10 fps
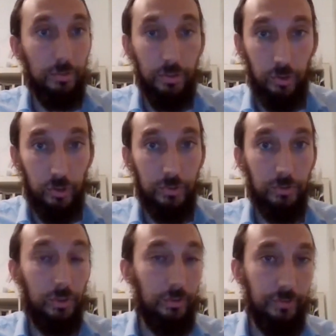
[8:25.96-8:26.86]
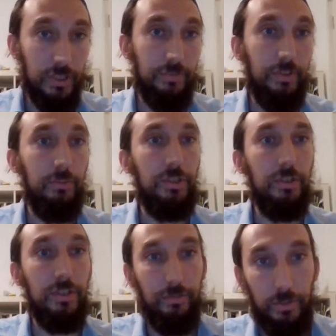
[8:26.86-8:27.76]
the normal, obvious thing,
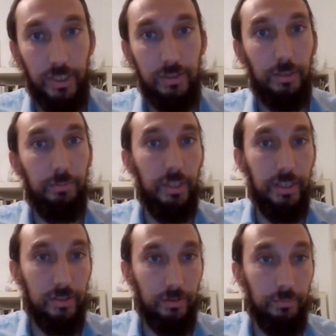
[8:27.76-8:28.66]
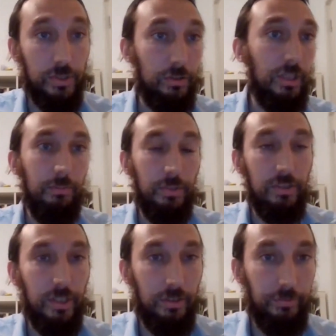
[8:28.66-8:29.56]
which is everyone gets up and lanes their own Pesukim
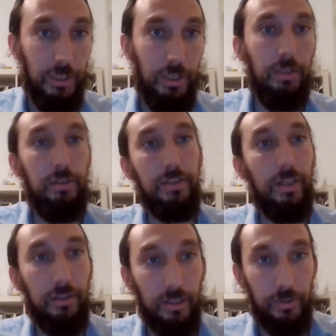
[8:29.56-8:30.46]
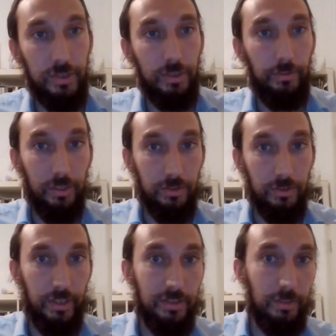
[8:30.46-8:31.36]
instead of standing there while someone else
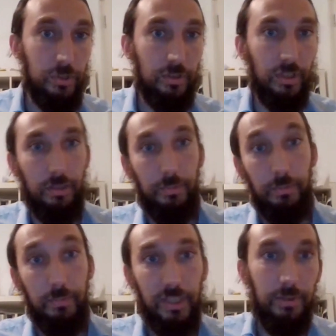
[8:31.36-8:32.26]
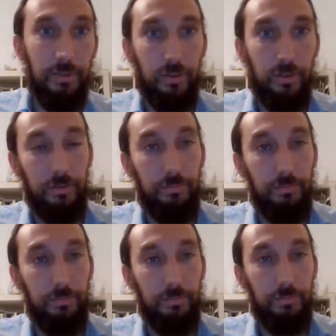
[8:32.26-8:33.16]
lanes their Pesukim and maybe trying to
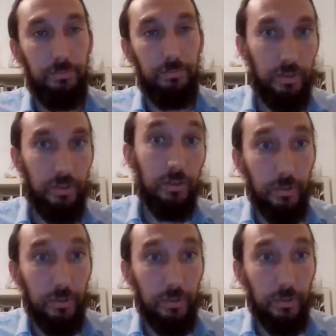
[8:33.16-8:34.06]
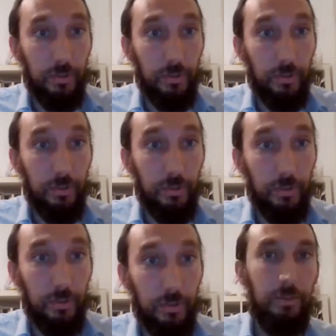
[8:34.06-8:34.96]
whisper it along with them, but not too
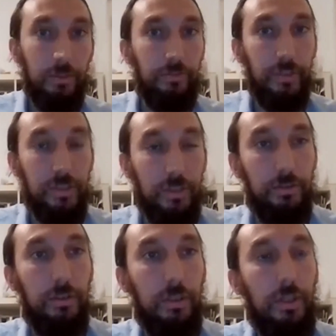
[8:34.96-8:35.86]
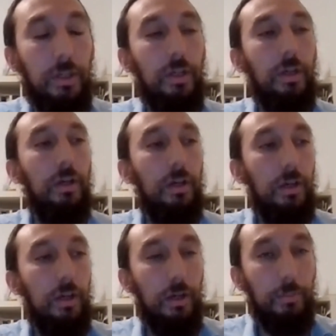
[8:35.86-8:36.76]
loud because then you put them off, etc.
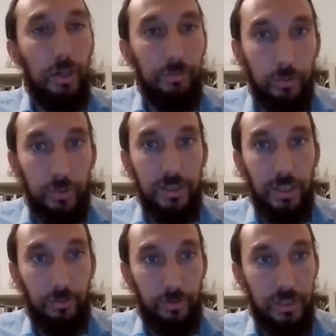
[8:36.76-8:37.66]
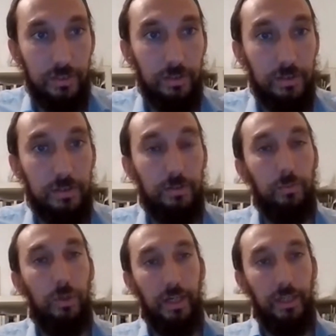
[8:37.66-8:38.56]
Apart from all these other reasons
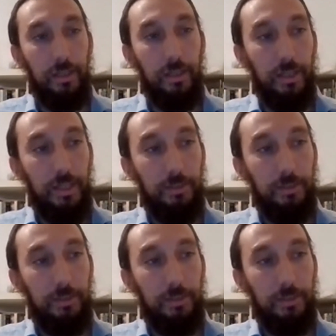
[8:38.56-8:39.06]
why